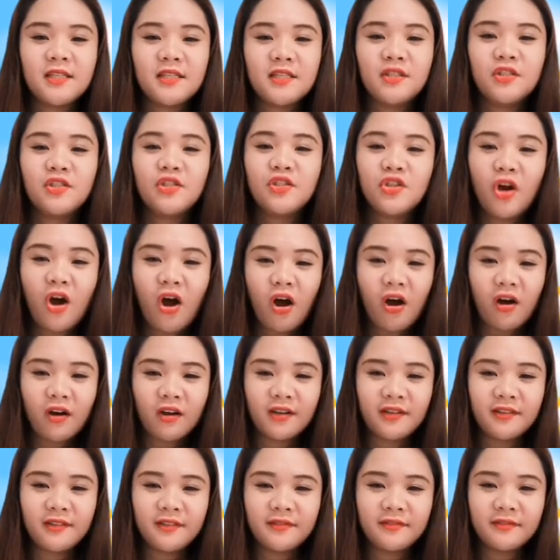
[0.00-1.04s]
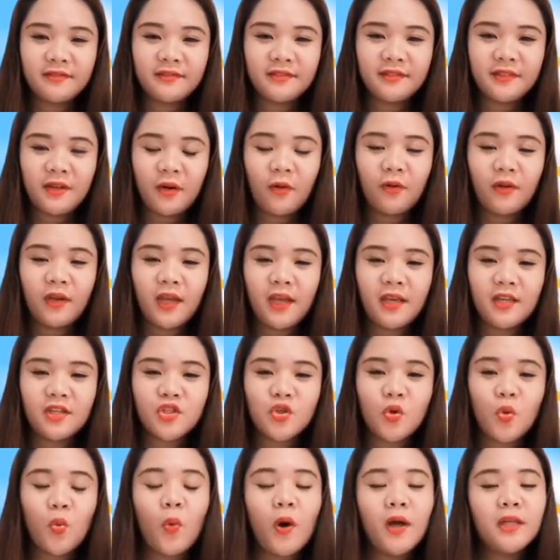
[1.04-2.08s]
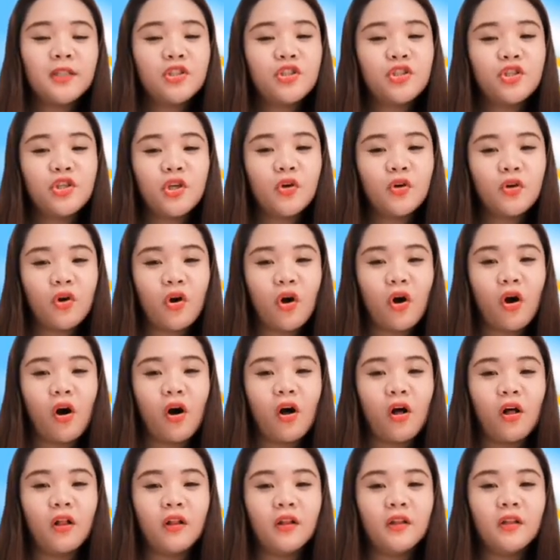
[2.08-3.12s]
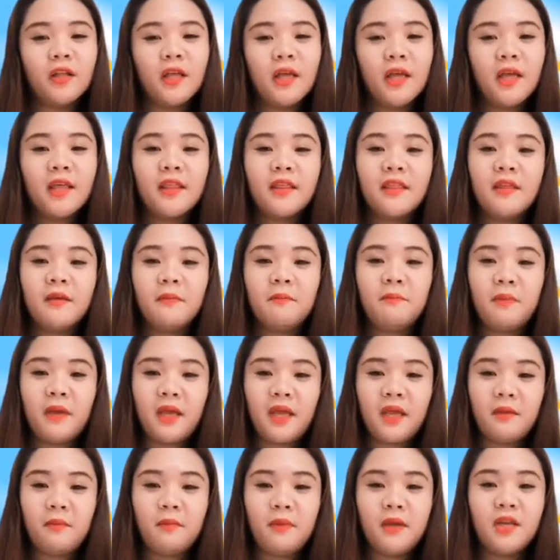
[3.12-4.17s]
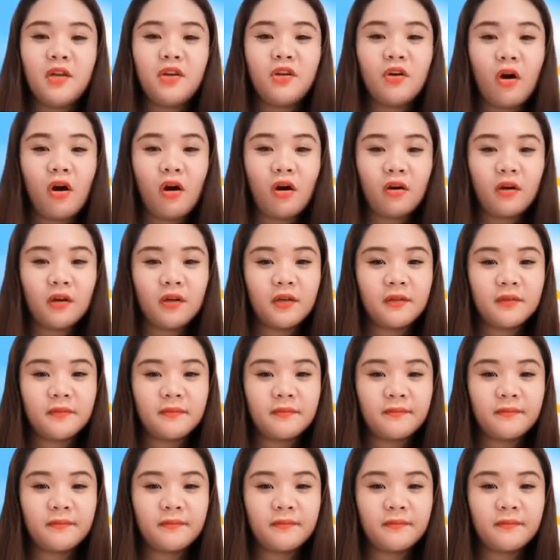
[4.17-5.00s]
Dog. Okay, so what do you call the baby dog?